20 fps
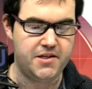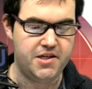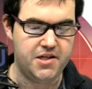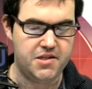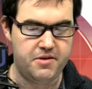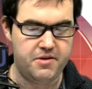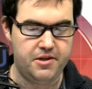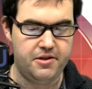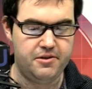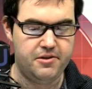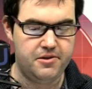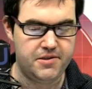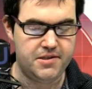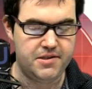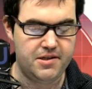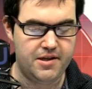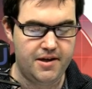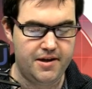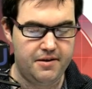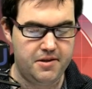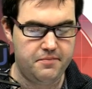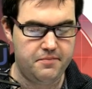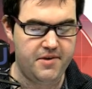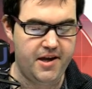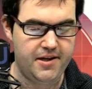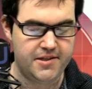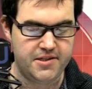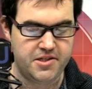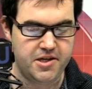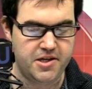but they're also the
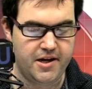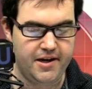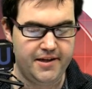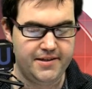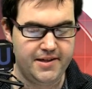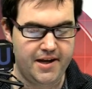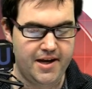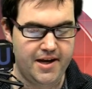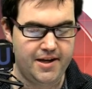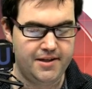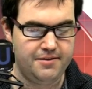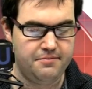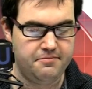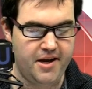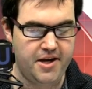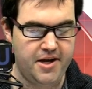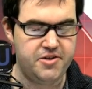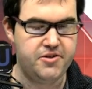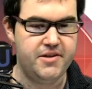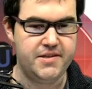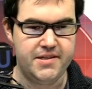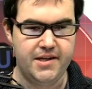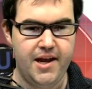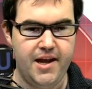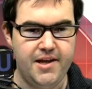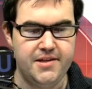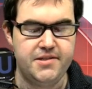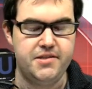banks are shutting down Patriots accounts.